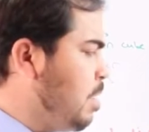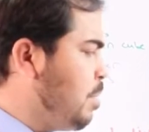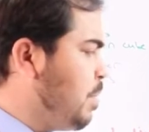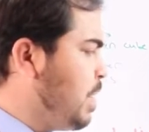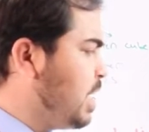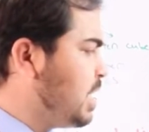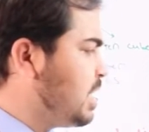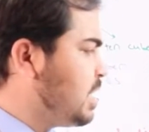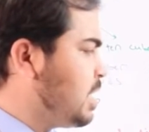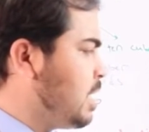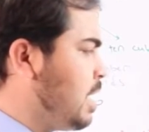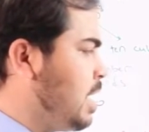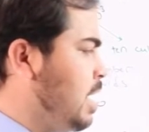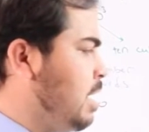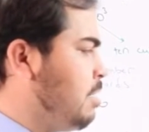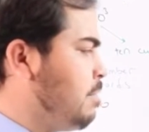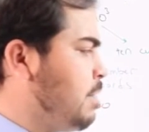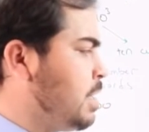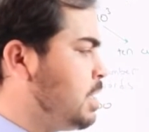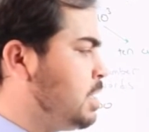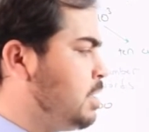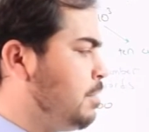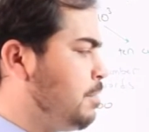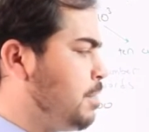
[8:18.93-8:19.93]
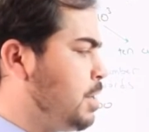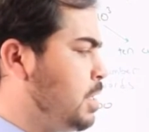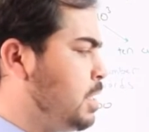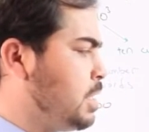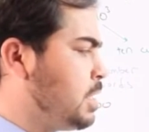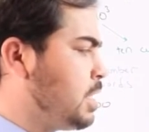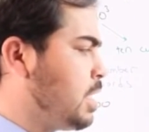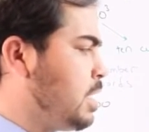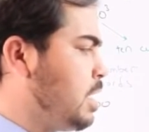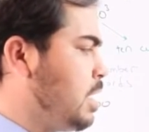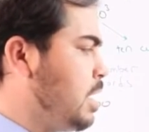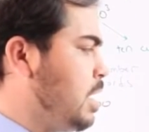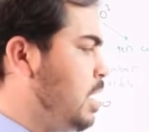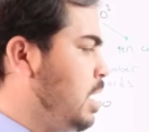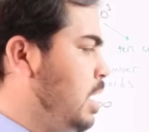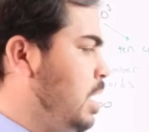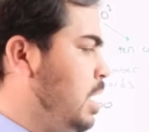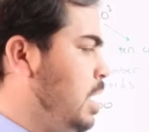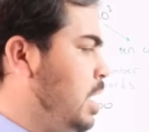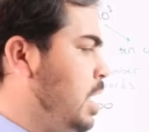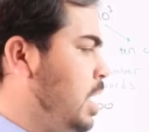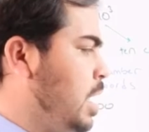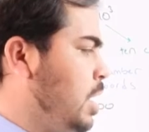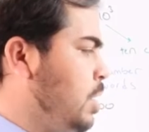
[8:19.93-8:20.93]
but have a different
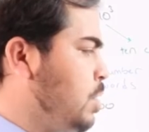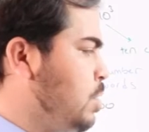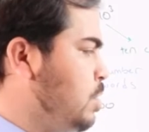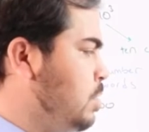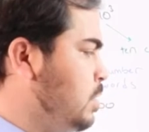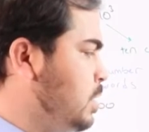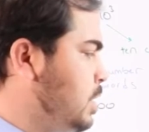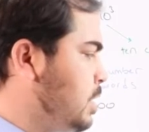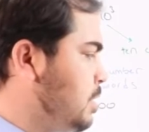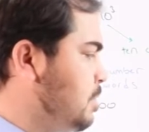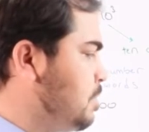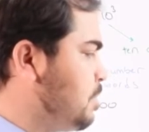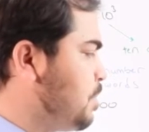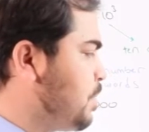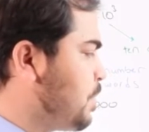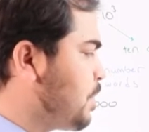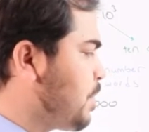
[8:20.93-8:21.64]
rules.